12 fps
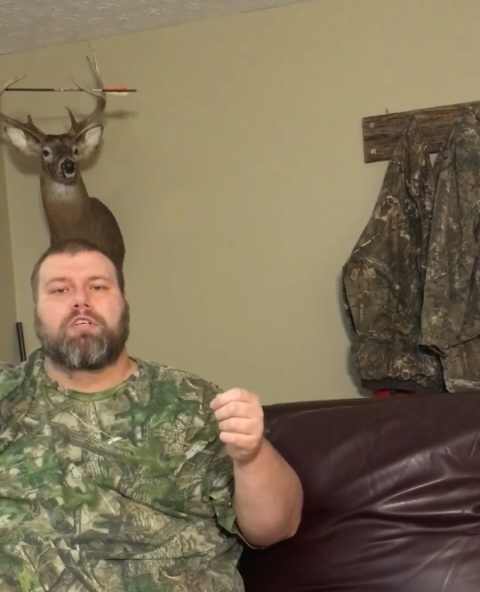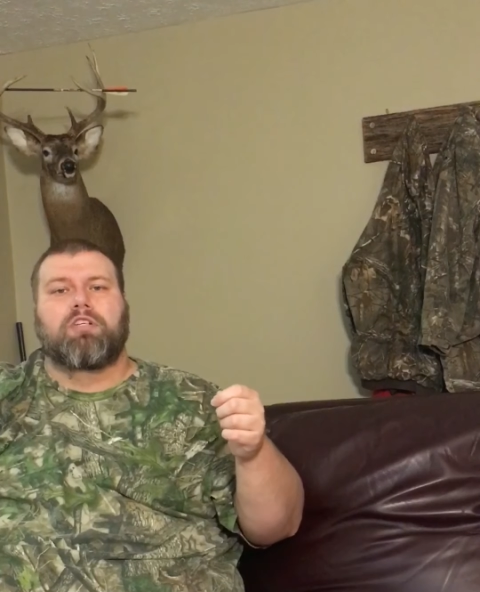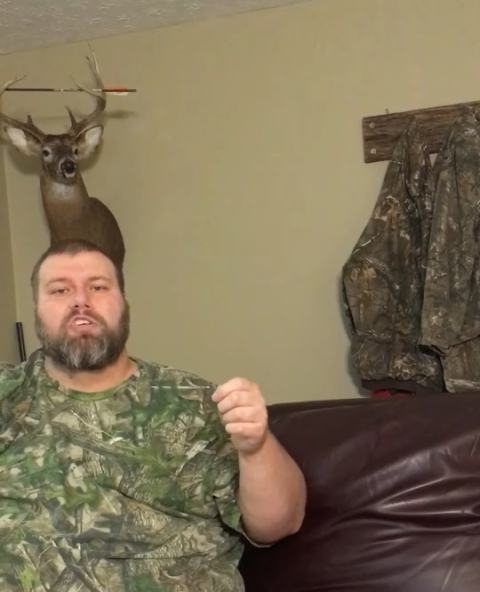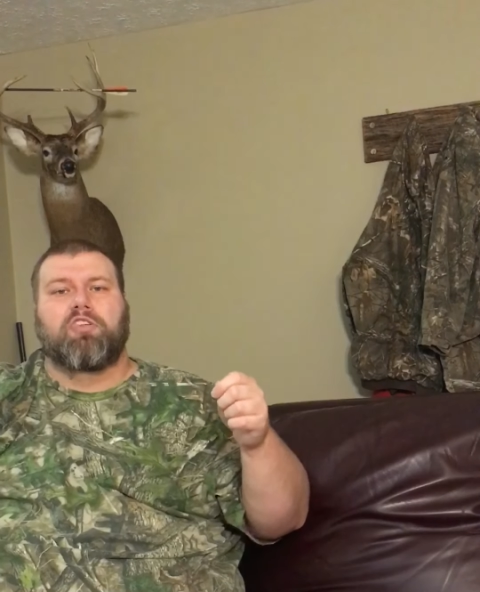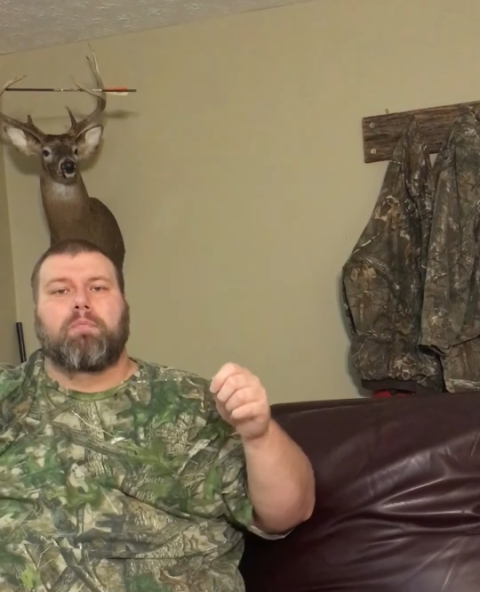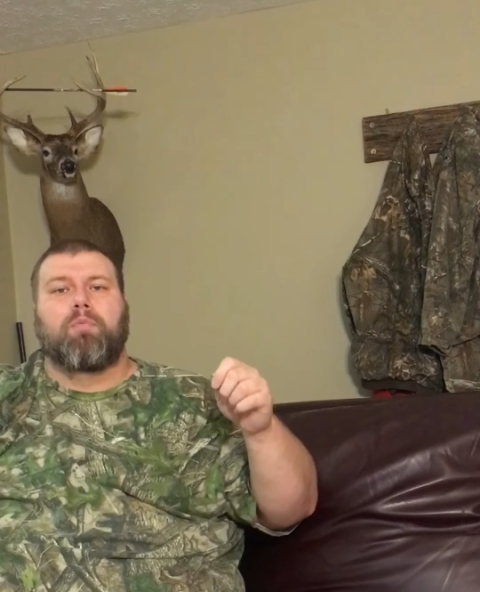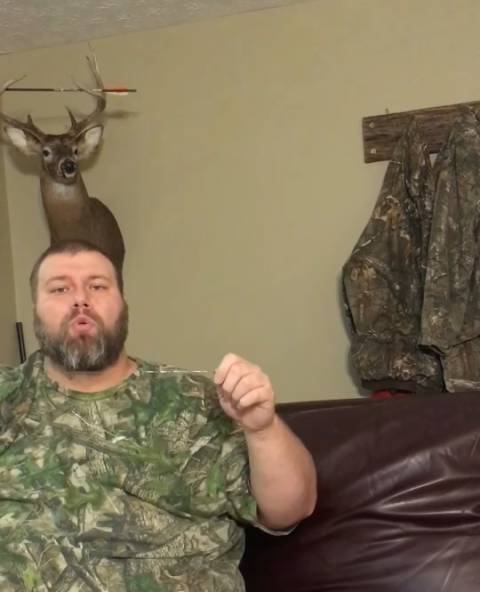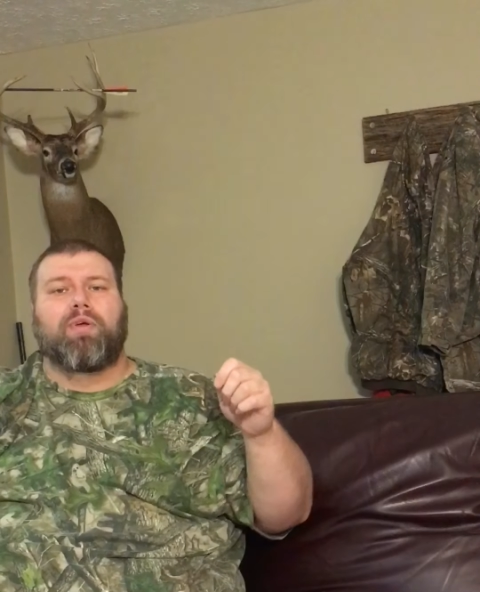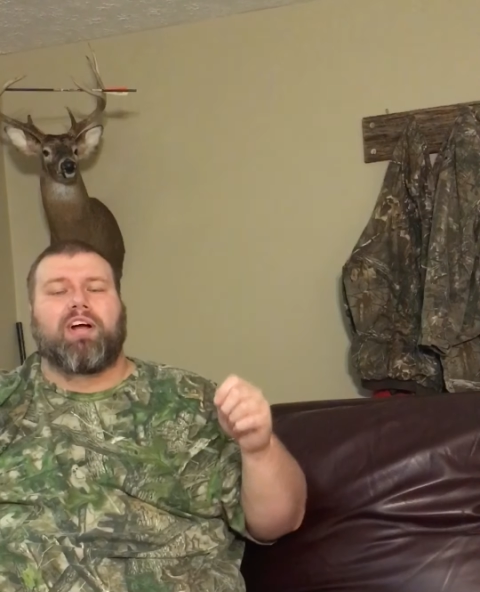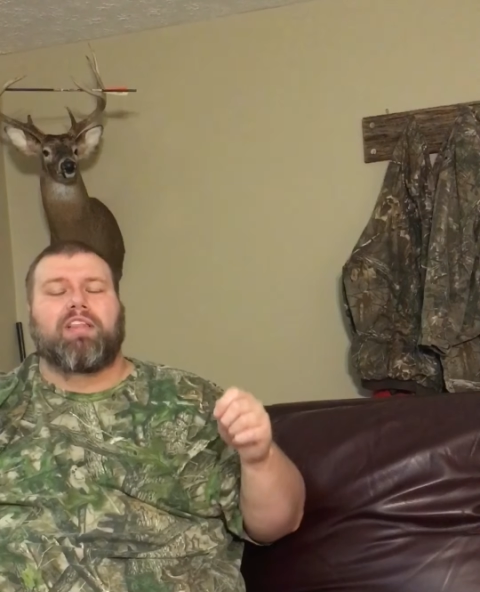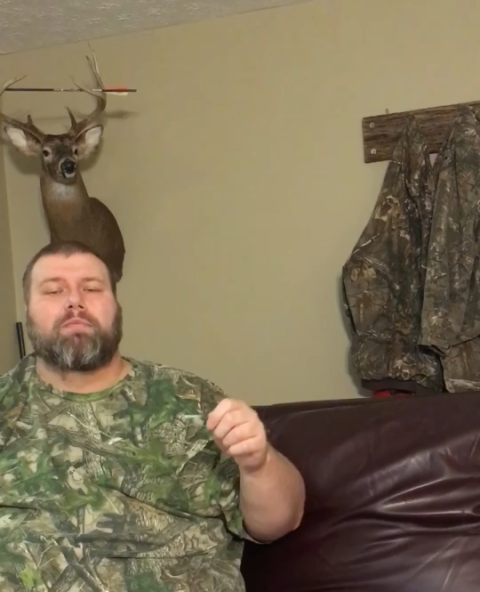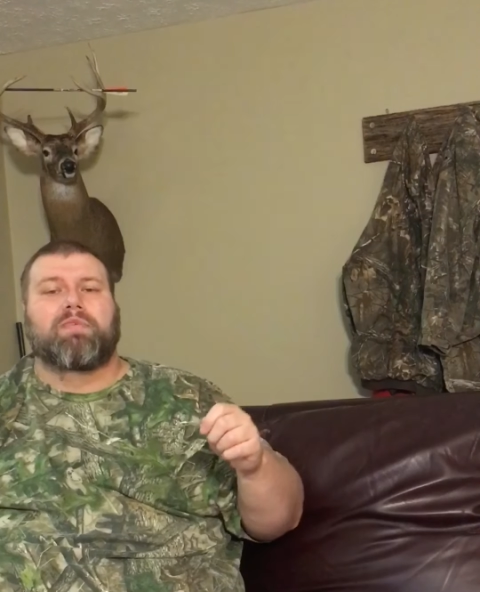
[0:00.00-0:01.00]
so they're pulling
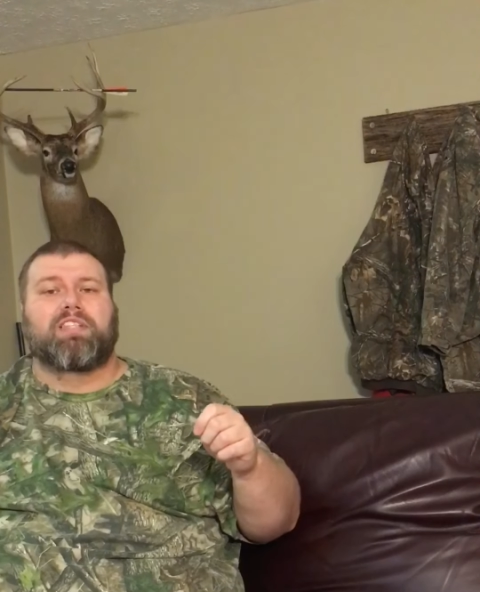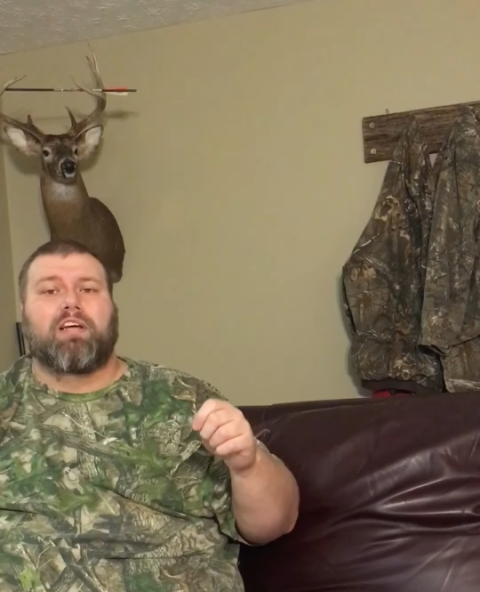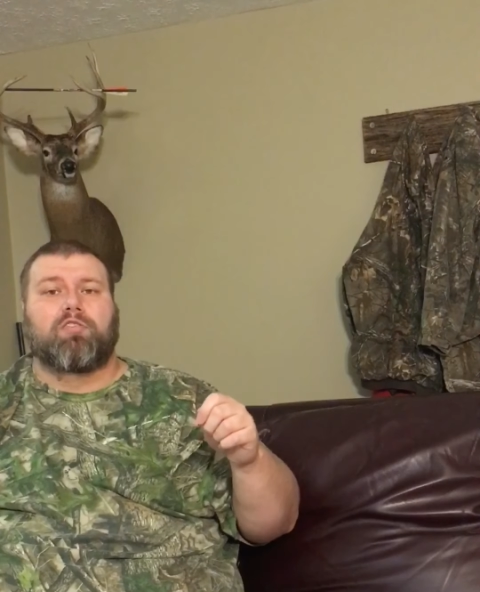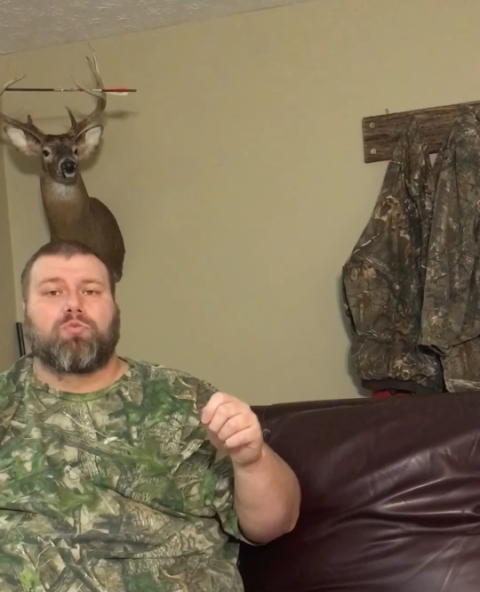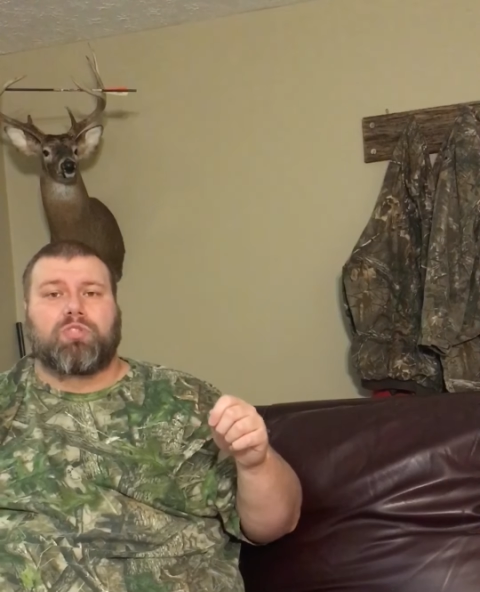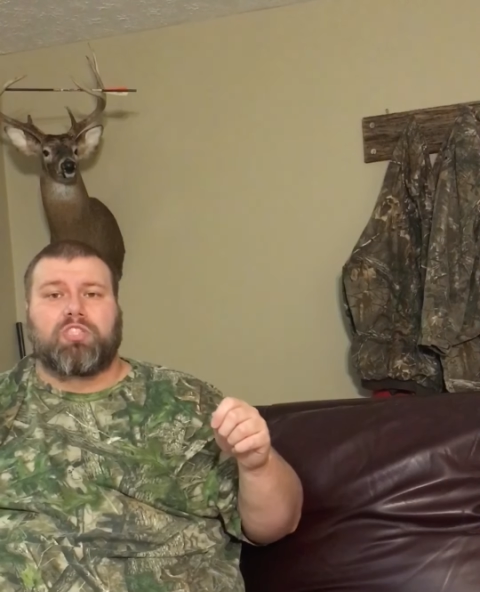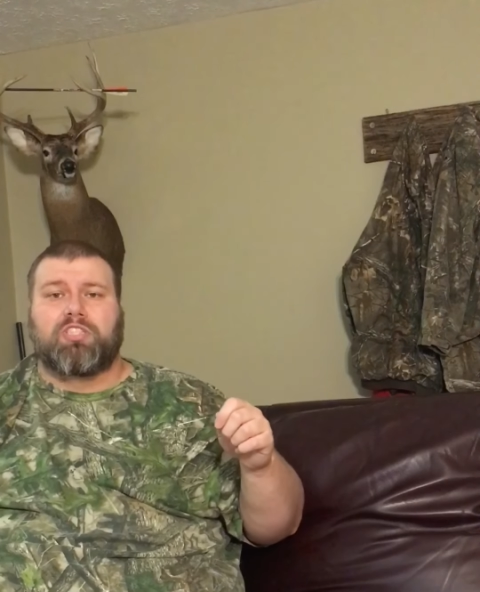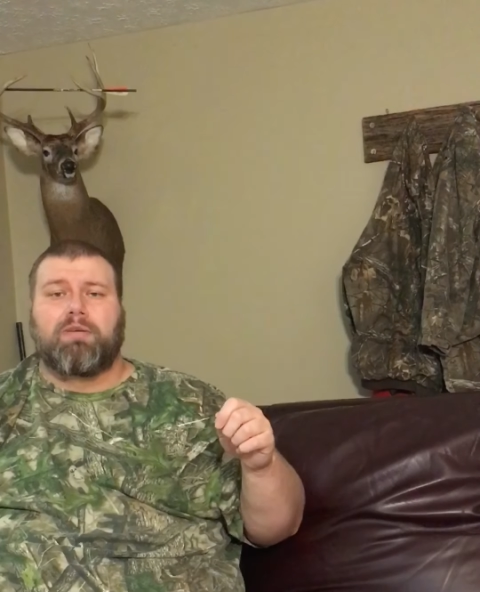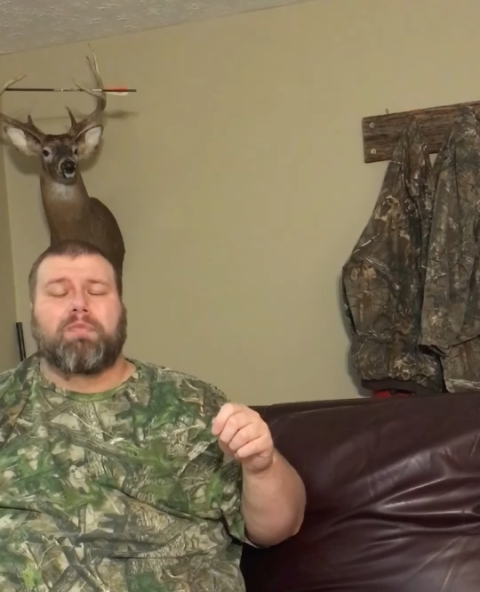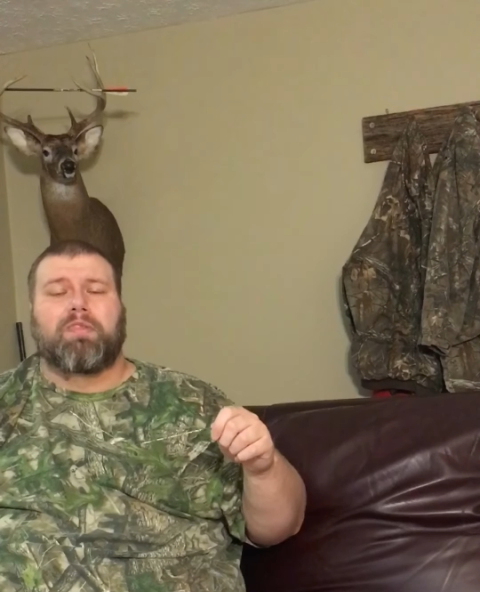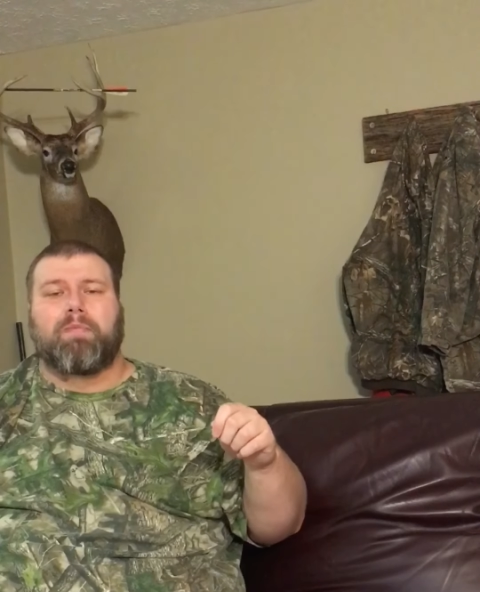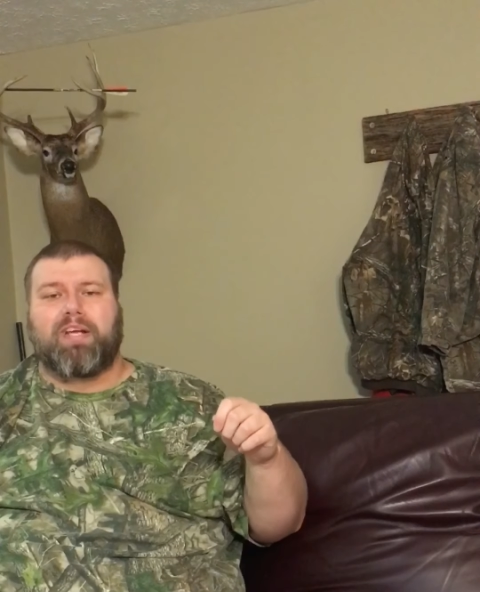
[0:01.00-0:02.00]
on themselves, which is
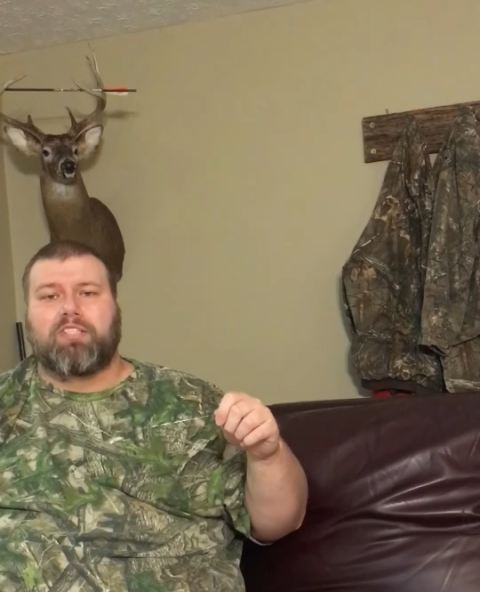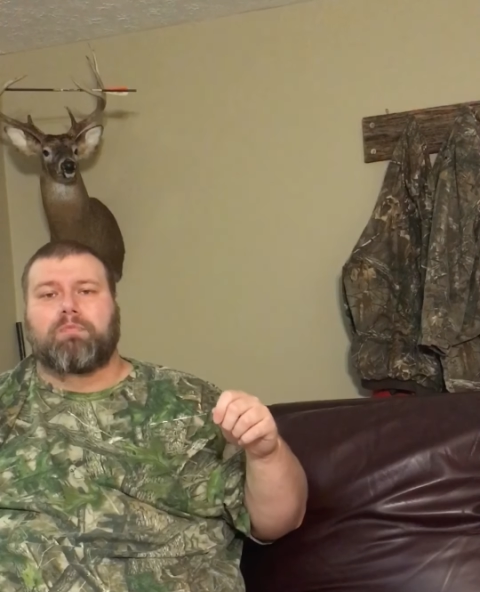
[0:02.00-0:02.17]
something that makes